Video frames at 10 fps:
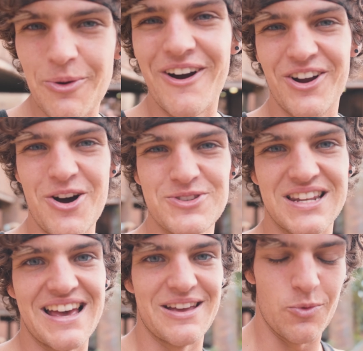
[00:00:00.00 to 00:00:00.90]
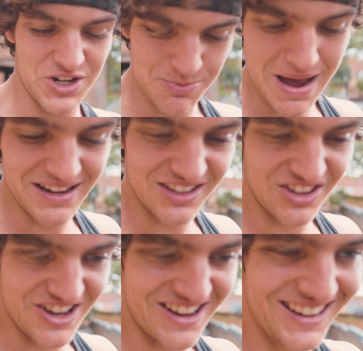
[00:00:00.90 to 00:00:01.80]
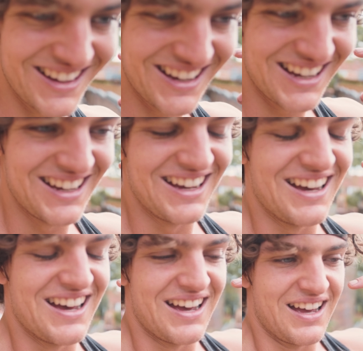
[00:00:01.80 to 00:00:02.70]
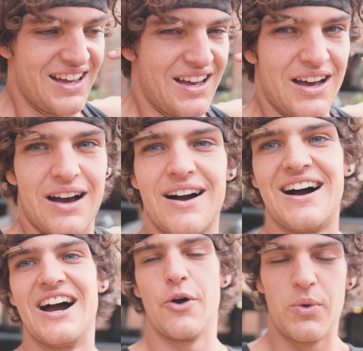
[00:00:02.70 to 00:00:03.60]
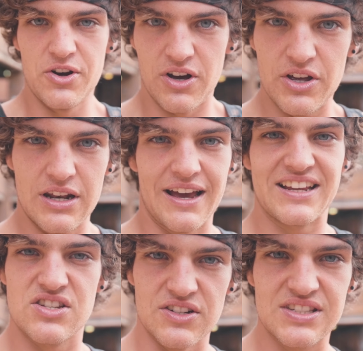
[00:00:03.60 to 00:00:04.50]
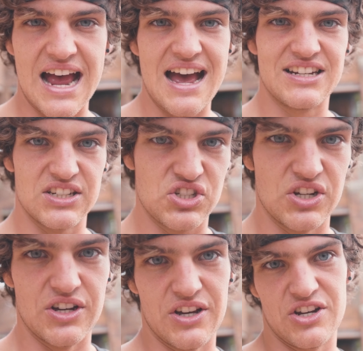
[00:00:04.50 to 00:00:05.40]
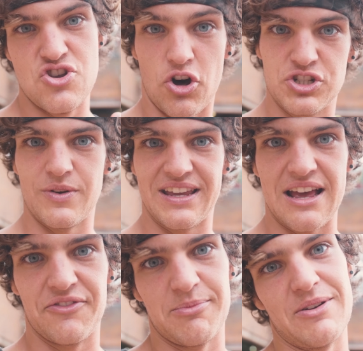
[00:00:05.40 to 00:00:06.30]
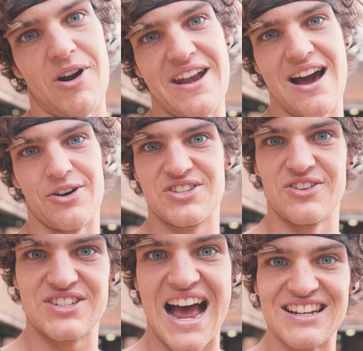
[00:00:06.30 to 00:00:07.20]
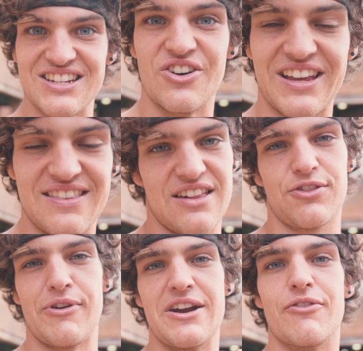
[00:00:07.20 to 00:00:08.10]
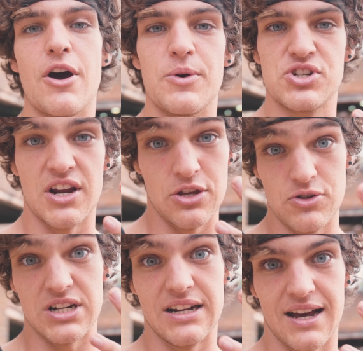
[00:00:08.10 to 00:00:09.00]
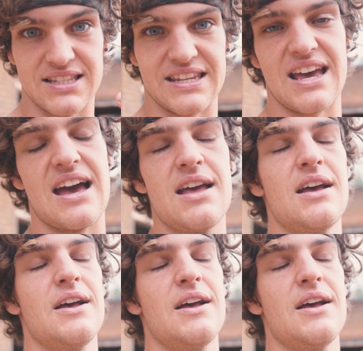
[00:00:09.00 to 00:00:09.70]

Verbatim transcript: knew where our goals lay, which meant that uh, we're not, like it's not sad to not do it again for me right now. It's not sad to not get that three in a row, which I usually like to get.